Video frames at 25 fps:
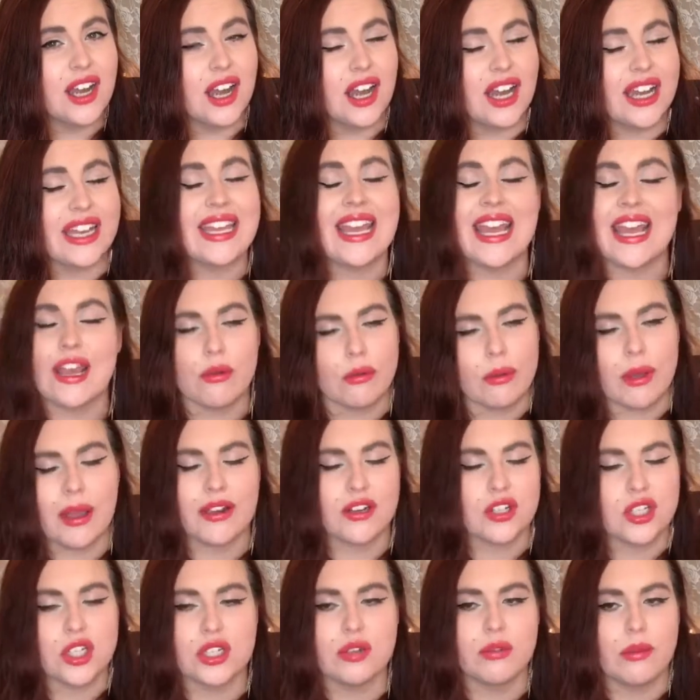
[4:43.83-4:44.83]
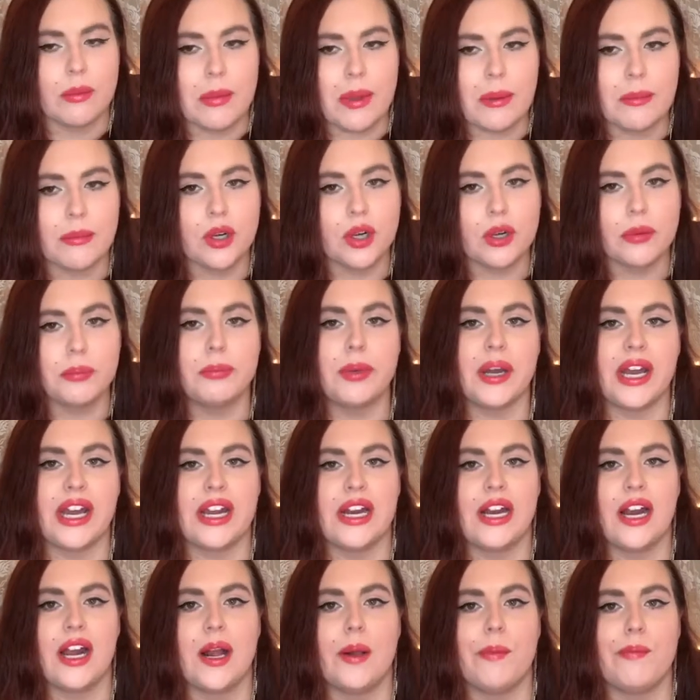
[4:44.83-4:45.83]
I can't actually remember,
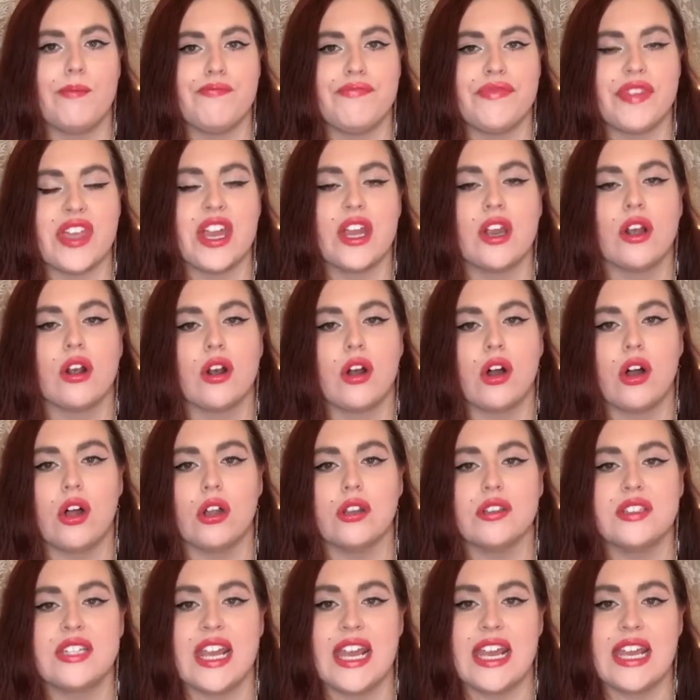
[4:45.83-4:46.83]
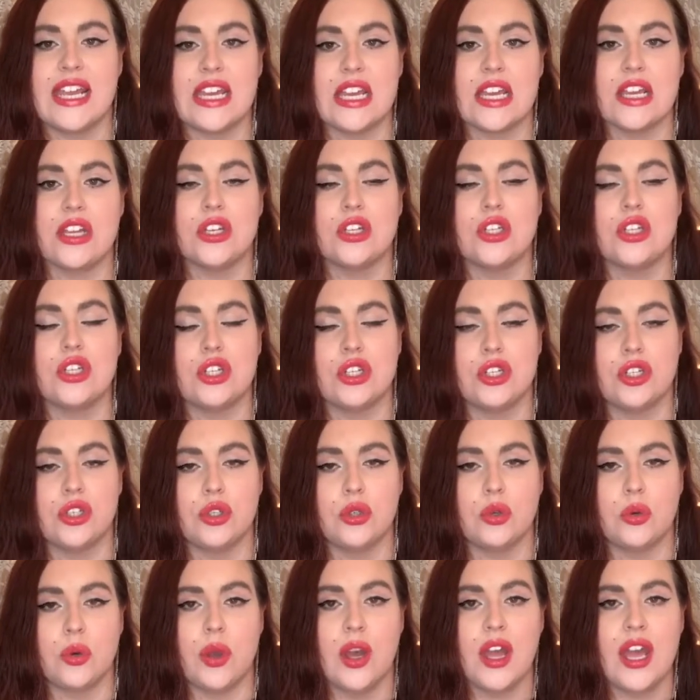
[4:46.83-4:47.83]
but they are all taken
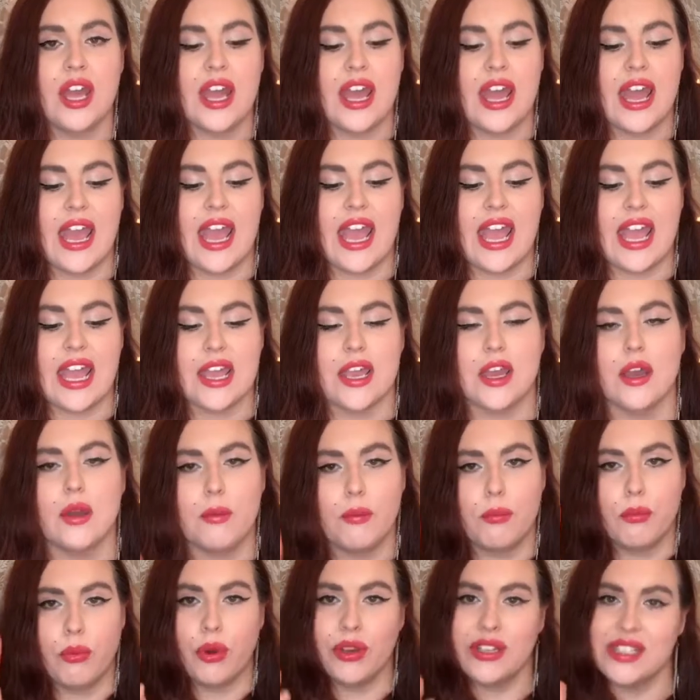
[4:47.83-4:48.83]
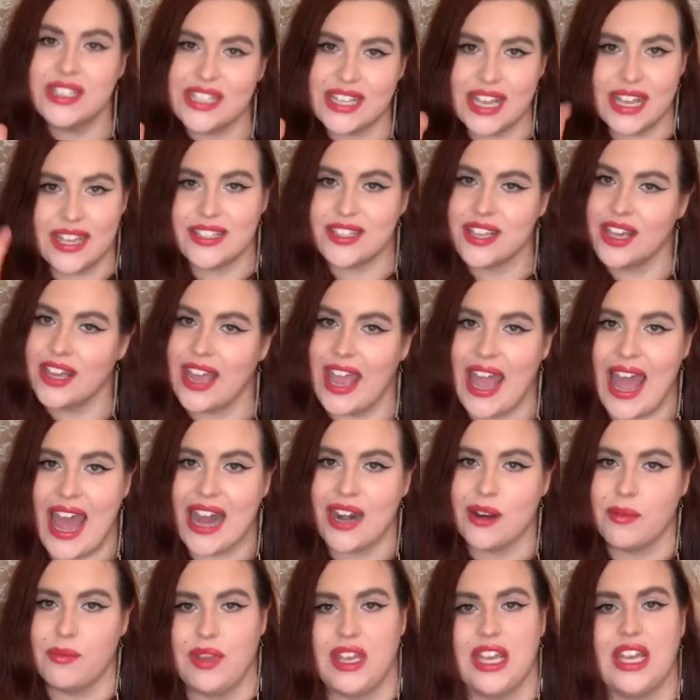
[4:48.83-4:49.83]
to a princess
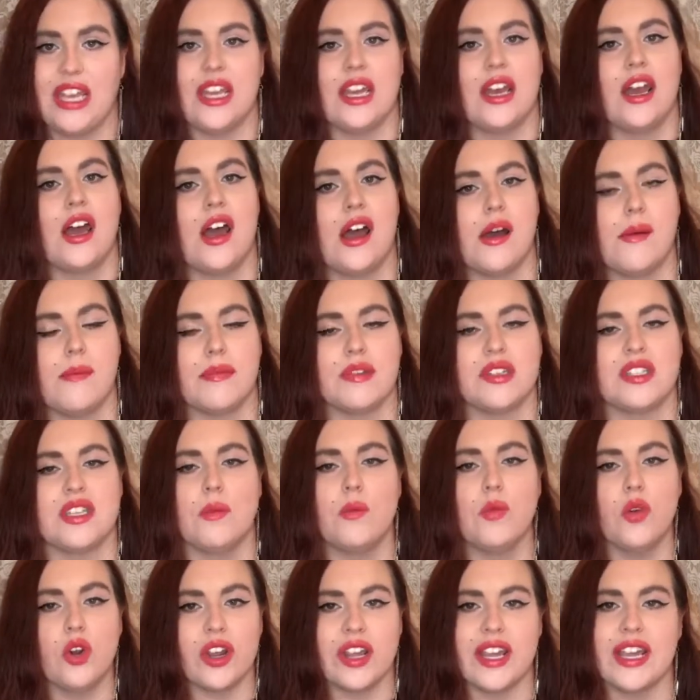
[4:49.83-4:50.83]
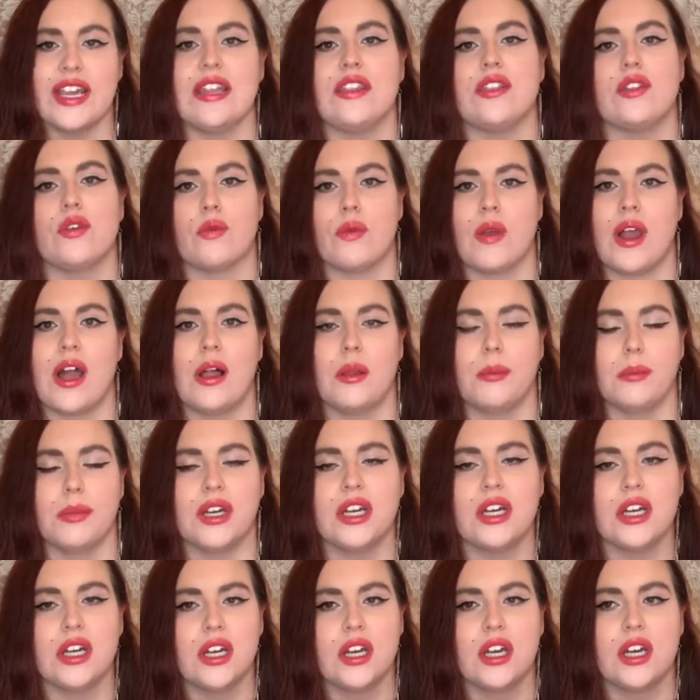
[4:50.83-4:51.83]
academy somewhere in the realm,
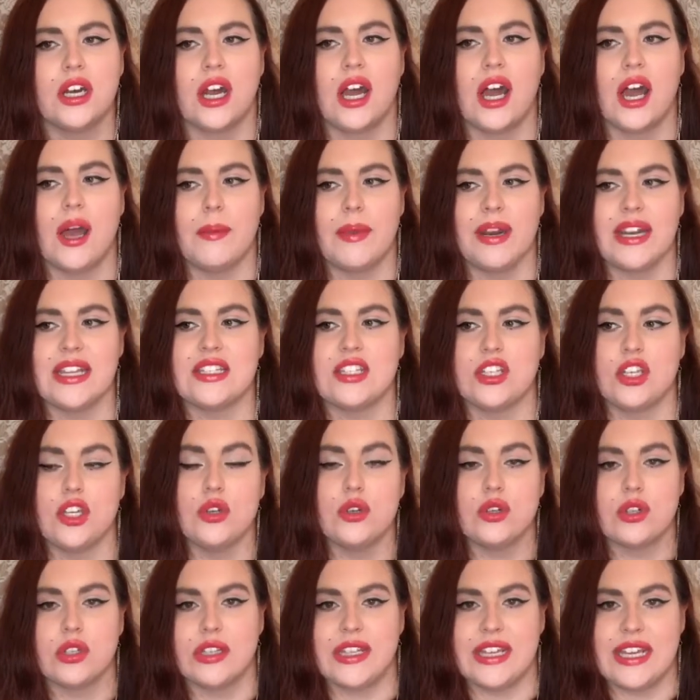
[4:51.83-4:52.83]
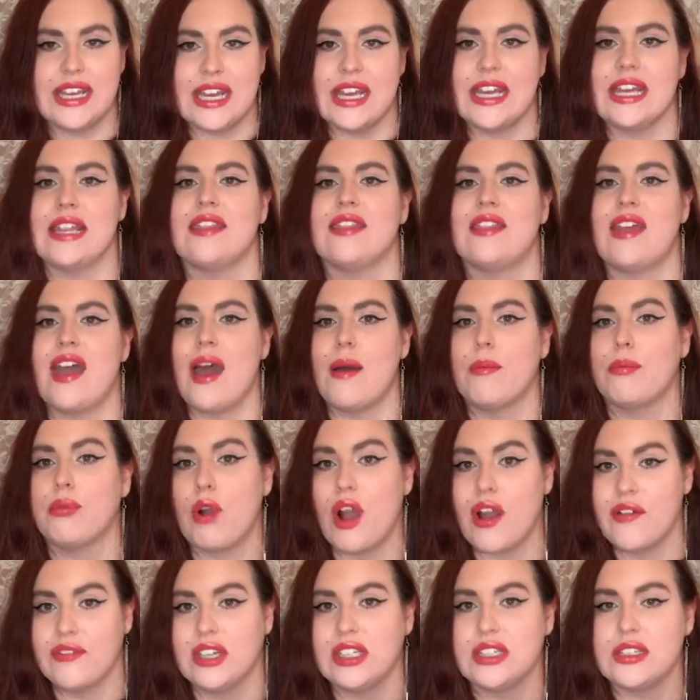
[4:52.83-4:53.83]
and it's usually in that
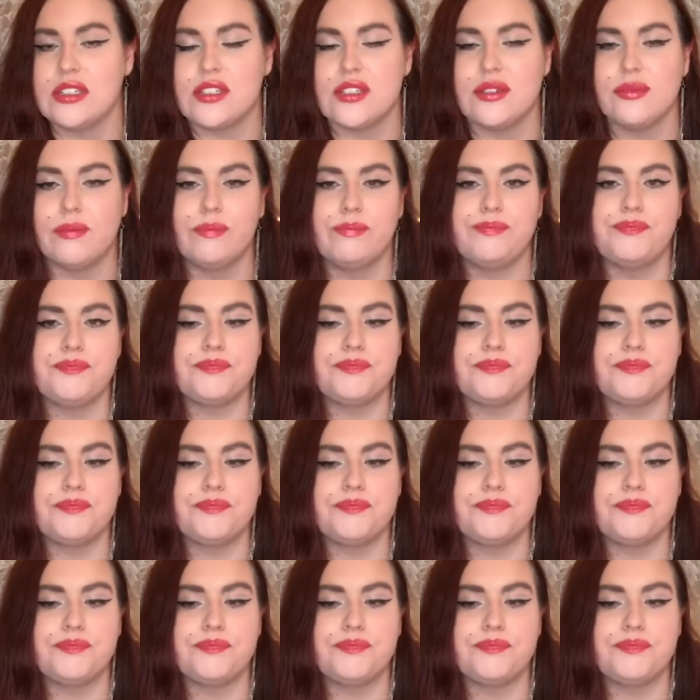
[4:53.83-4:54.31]
province.